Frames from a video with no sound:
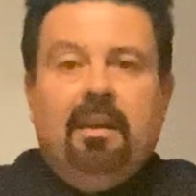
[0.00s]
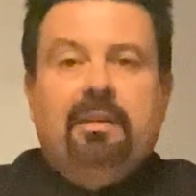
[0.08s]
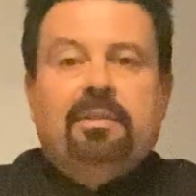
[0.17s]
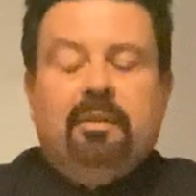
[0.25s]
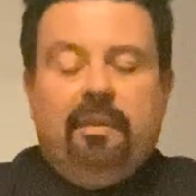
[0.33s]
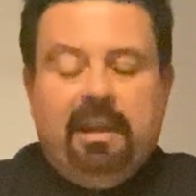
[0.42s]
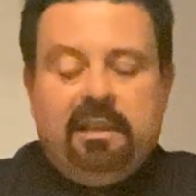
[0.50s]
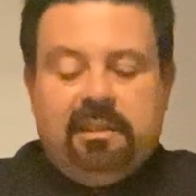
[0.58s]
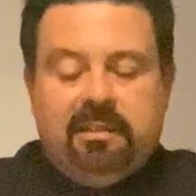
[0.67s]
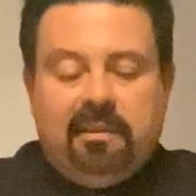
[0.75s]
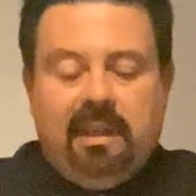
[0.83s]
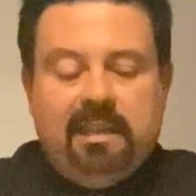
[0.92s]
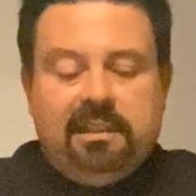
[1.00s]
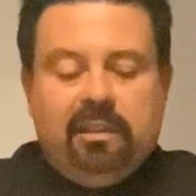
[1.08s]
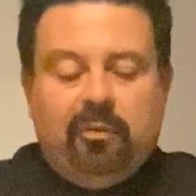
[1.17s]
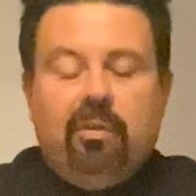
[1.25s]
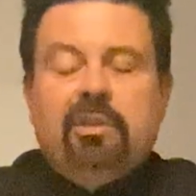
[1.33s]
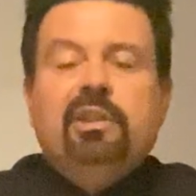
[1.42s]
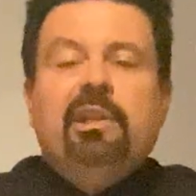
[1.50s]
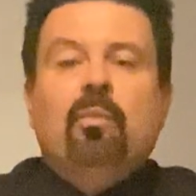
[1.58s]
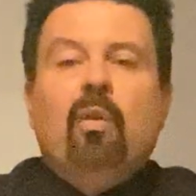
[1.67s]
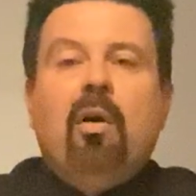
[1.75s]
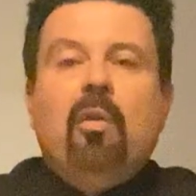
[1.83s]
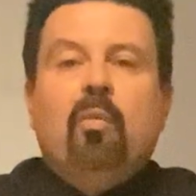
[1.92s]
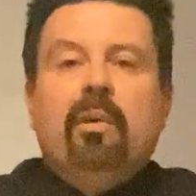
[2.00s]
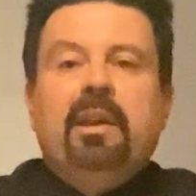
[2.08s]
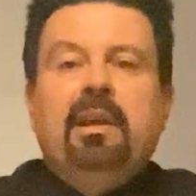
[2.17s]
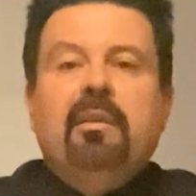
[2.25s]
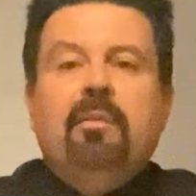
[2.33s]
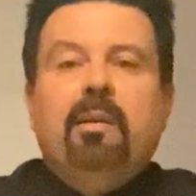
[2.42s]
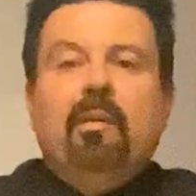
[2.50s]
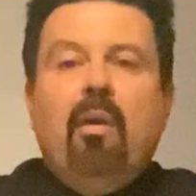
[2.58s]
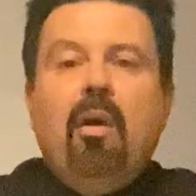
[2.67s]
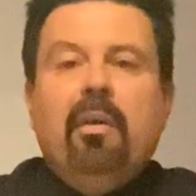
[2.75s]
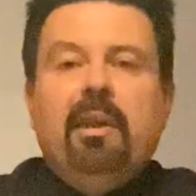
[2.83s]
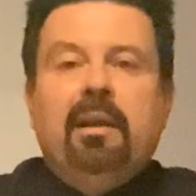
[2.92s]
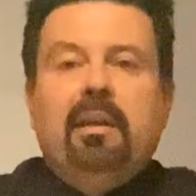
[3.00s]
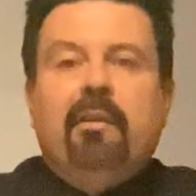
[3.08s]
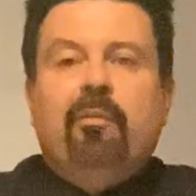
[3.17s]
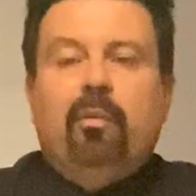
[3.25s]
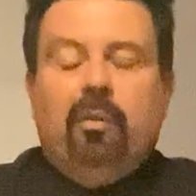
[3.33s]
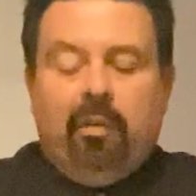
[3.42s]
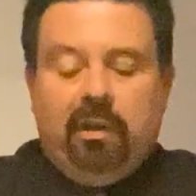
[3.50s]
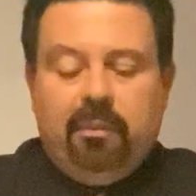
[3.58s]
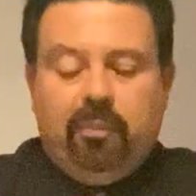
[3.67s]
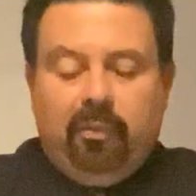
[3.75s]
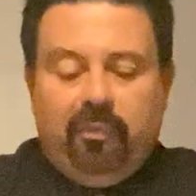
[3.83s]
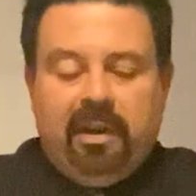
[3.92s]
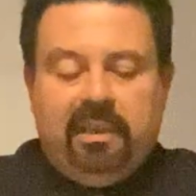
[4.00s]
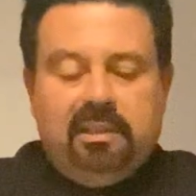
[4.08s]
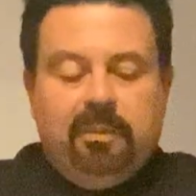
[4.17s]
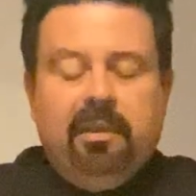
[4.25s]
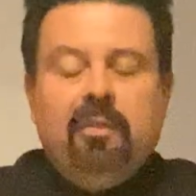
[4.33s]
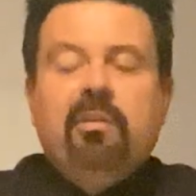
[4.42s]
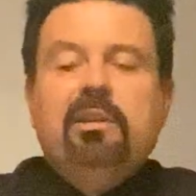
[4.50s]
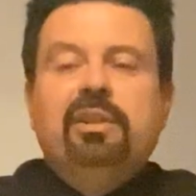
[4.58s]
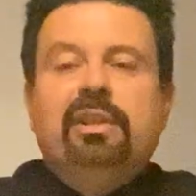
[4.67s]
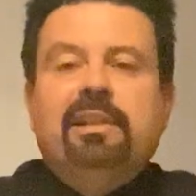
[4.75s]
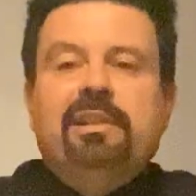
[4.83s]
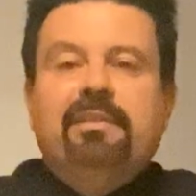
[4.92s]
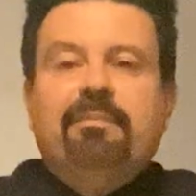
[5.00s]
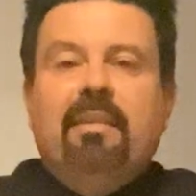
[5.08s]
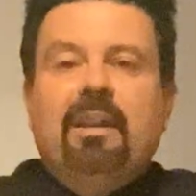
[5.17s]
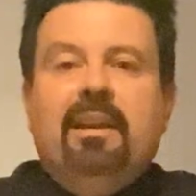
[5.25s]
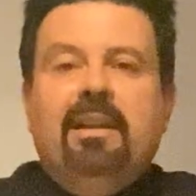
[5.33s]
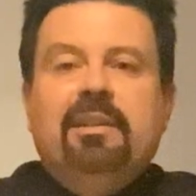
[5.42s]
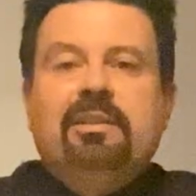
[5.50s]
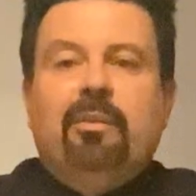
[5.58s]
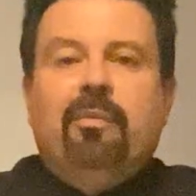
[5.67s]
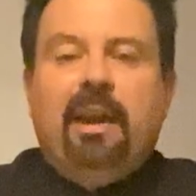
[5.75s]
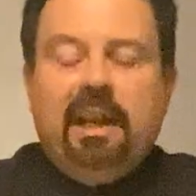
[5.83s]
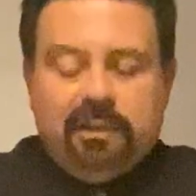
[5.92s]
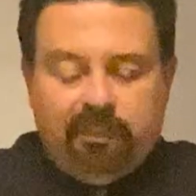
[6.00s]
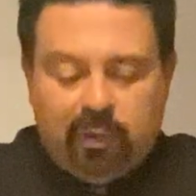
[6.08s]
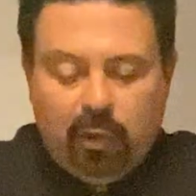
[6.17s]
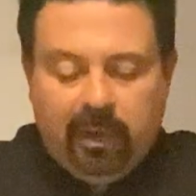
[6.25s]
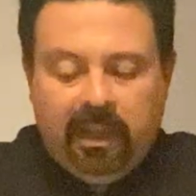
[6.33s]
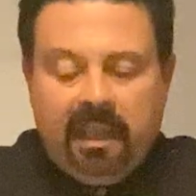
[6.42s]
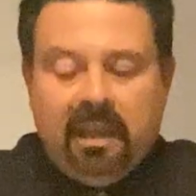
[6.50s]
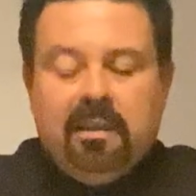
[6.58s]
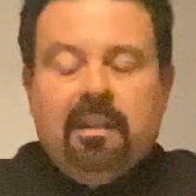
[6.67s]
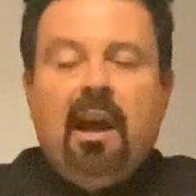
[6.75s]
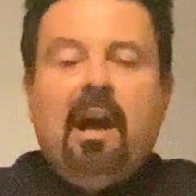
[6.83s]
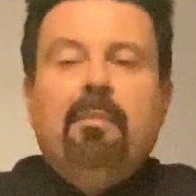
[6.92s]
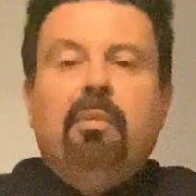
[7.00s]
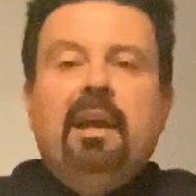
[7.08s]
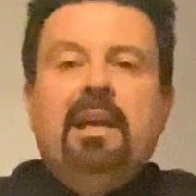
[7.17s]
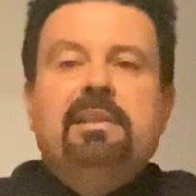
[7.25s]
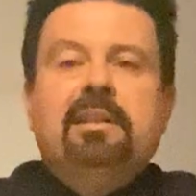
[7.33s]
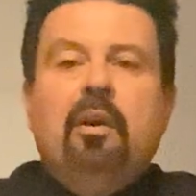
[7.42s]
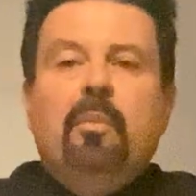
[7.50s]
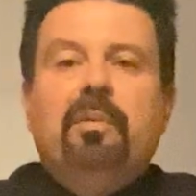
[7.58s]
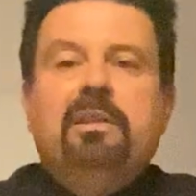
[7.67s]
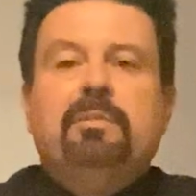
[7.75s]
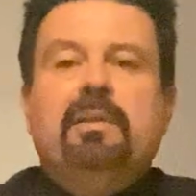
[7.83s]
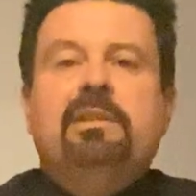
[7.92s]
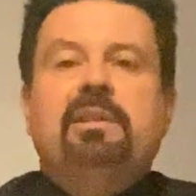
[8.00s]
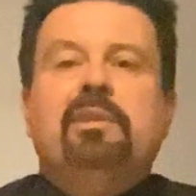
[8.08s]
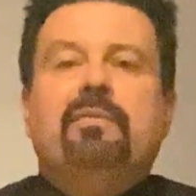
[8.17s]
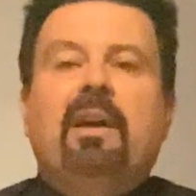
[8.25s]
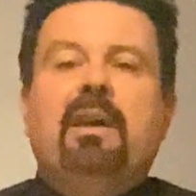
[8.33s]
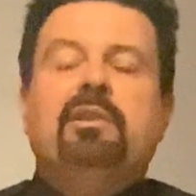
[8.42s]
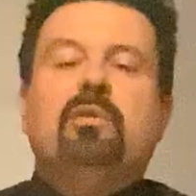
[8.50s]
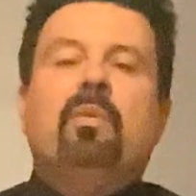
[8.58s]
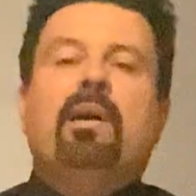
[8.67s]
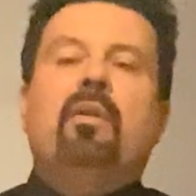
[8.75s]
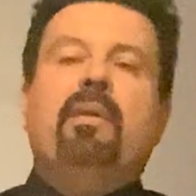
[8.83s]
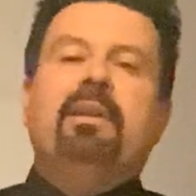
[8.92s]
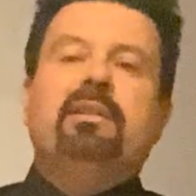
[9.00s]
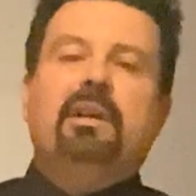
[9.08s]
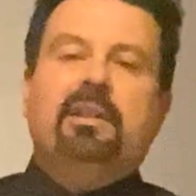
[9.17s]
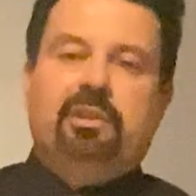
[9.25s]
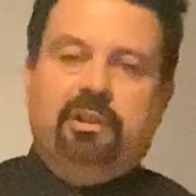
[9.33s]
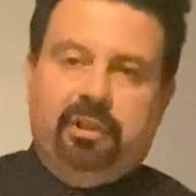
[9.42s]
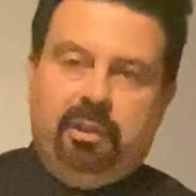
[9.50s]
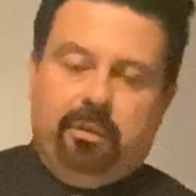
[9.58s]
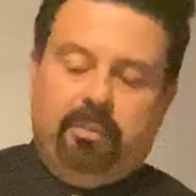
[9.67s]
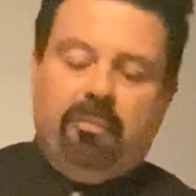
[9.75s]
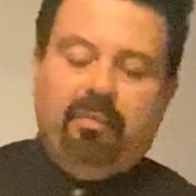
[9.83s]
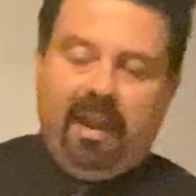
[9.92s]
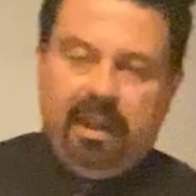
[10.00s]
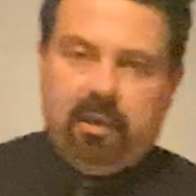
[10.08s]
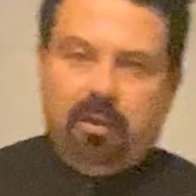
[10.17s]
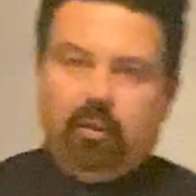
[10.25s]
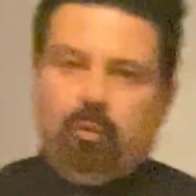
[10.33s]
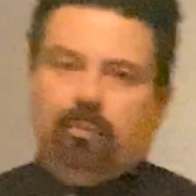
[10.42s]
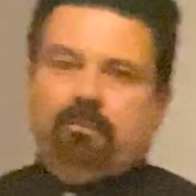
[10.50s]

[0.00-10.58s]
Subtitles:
So that's the Christian walk we need to be walking if we're going to profess to be Christians. So thanks for tuning in. God bless. Hope this message finds you well and touches you. Thank you.